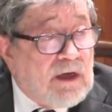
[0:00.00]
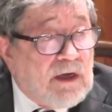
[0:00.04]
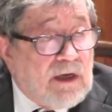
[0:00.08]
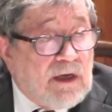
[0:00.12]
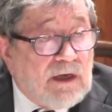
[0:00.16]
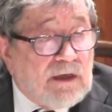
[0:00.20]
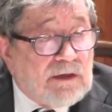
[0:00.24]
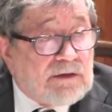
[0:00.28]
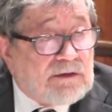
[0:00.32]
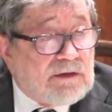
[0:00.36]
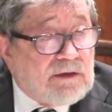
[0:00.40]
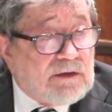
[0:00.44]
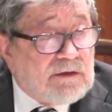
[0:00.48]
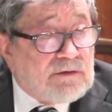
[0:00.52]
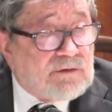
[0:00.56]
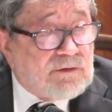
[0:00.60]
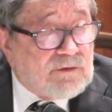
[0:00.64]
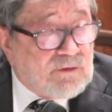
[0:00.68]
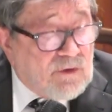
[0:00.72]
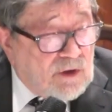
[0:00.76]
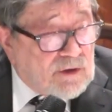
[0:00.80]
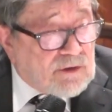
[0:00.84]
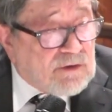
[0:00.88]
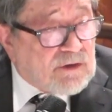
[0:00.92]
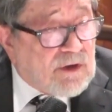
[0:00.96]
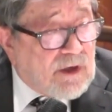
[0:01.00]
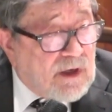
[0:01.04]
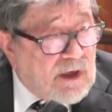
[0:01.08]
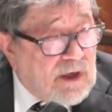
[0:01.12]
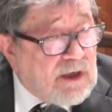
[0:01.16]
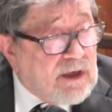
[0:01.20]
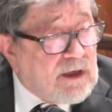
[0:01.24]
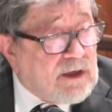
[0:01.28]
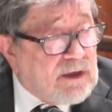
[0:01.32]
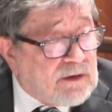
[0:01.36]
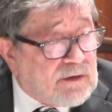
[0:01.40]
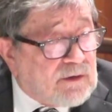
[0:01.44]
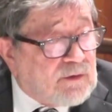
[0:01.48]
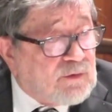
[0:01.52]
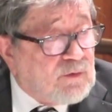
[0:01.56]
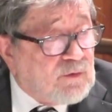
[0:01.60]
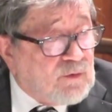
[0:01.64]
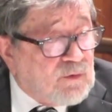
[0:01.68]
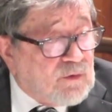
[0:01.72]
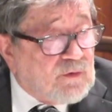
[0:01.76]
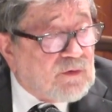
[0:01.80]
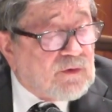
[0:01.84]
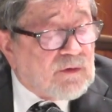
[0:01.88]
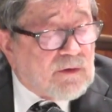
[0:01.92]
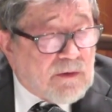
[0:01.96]
it is not clear
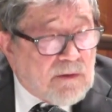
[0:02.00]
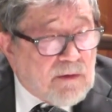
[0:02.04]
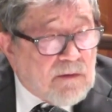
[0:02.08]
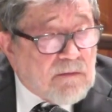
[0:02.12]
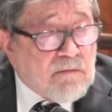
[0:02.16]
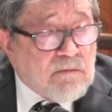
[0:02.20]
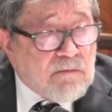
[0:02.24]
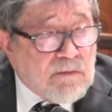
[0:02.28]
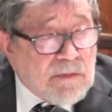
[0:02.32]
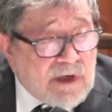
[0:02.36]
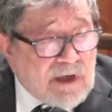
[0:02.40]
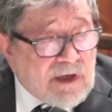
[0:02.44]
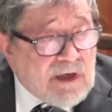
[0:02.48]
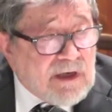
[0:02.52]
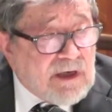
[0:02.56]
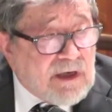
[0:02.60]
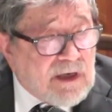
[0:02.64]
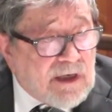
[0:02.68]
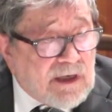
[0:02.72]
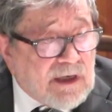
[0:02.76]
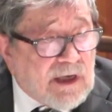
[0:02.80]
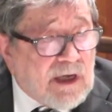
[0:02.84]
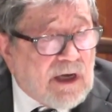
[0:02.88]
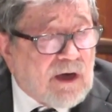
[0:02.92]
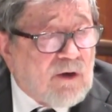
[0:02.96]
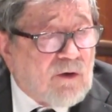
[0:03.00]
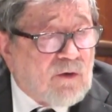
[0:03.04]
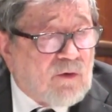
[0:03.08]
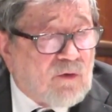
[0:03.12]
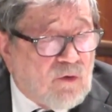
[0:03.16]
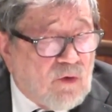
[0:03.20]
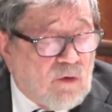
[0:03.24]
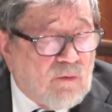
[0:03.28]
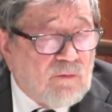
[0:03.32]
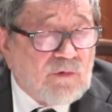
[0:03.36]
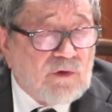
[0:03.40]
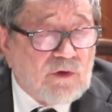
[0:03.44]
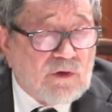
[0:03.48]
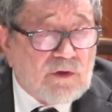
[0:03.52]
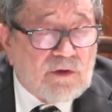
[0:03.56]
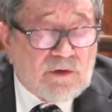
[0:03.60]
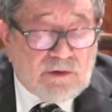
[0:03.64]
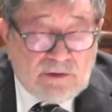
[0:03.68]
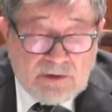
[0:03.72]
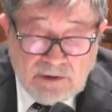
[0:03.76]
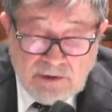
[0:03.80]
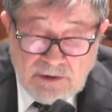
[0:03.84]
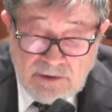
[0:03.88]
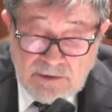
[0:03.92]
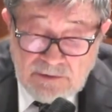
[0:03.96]
to many in our
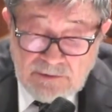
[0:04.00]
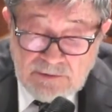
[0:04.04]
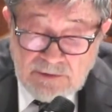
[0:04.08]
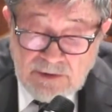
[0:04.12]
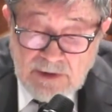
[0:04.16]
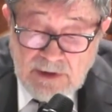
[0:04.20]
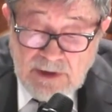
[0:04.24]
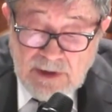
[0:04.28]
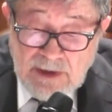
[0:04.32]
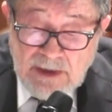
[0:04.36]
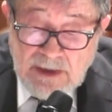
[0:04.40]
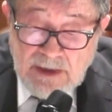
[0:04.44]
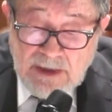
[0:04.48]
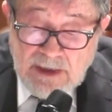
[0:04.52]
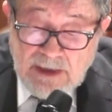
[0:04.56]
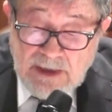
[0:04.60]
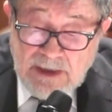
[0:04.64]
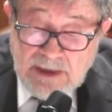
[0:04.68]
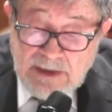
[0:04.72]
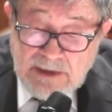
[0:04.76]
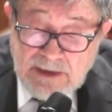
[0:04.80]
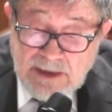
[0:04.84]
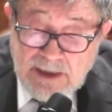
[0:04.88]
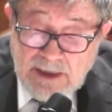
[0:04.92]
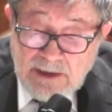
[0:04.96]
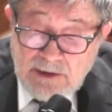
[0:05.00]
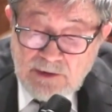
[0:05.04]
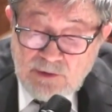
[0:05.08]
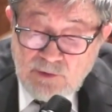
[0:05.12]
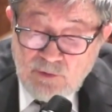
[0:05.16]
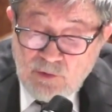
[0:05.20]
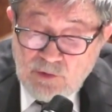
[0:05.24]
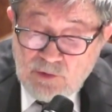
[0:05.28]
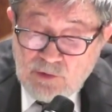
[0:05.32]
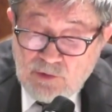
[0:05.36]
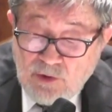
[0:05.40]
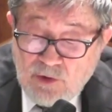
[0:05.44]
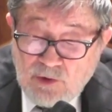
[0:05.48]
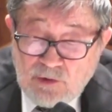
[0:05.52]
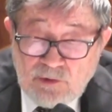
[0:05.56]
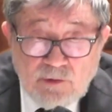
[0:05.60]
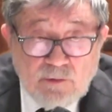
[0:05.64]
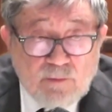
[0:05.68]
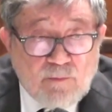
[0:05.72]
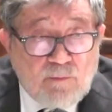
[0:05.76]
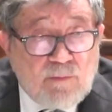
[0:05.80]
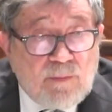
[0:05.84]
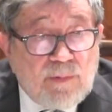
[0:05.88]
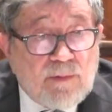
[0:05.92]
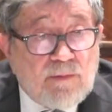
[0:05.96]
communities that you
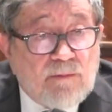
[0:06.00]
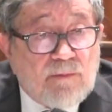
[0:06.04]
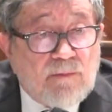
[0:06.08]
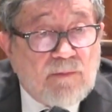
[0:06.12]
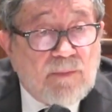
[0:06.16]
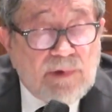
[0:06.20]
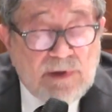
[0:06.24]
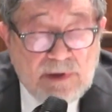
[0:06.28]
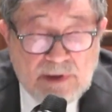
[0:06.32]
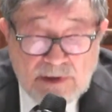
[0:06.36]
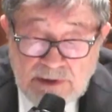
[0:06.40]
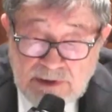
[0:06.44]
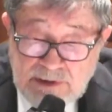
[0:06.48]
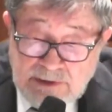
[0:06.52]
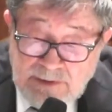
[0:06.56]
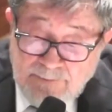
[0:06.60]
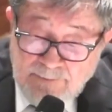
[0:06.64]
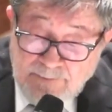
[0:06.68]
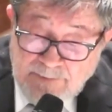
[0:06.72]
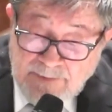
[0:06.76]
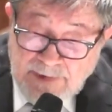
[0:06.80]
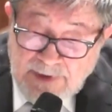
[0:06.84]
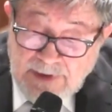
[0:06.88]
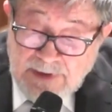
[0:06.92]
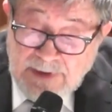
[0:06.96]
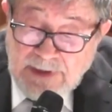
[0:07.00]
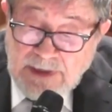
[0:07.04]
don't build a